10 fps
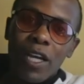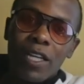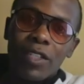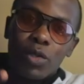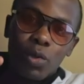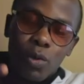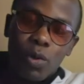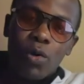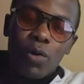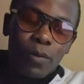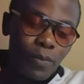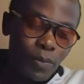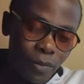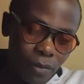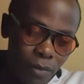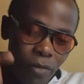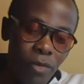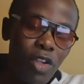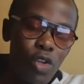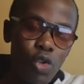and you should know
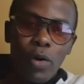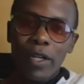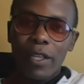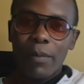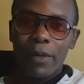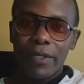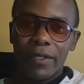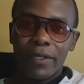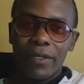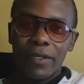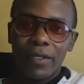you are the best.